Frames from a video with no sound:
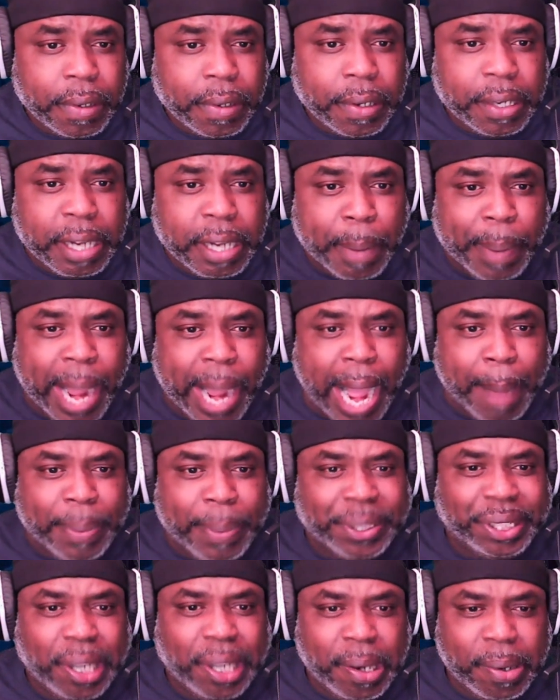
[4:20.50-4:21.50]
The Bible
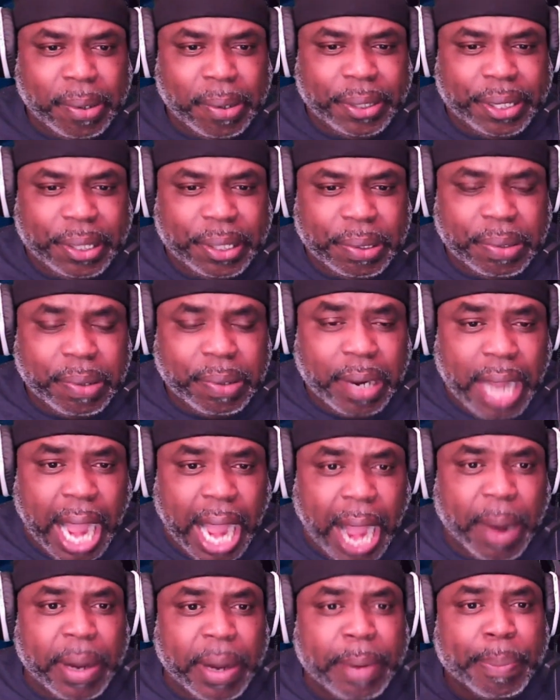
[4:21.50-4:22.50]
shows you
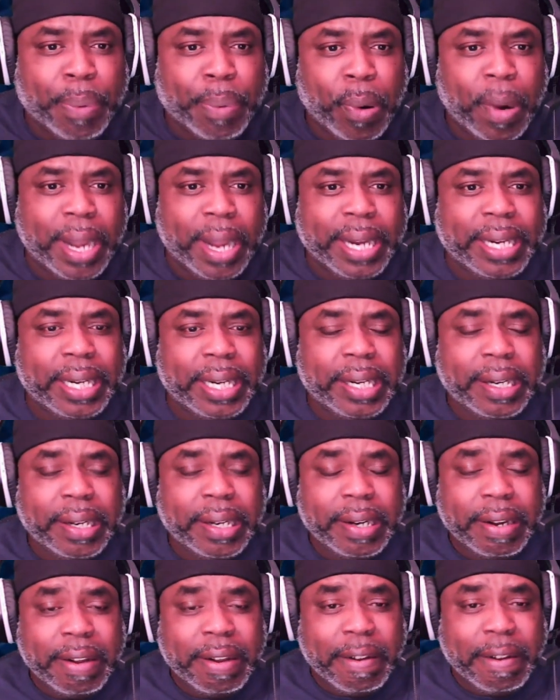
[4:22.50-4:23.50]
how important
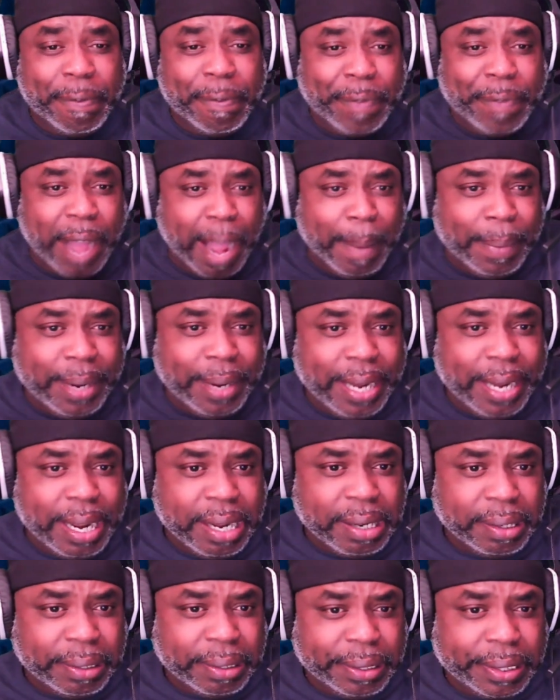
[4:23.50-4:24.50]
family
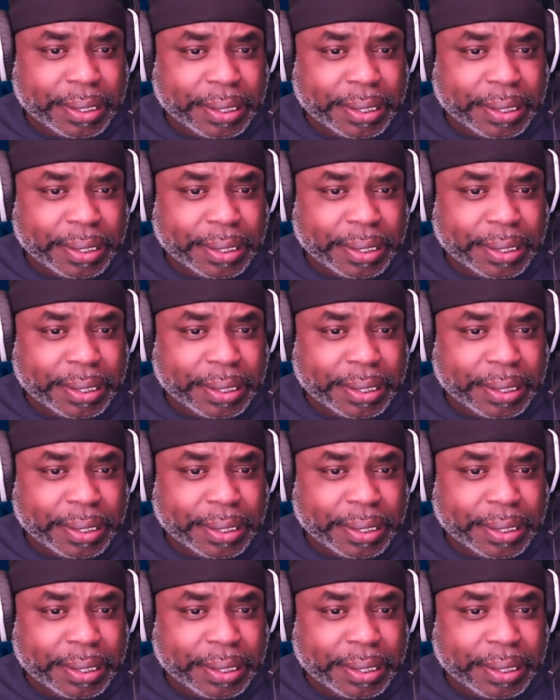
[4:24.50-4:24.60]
is,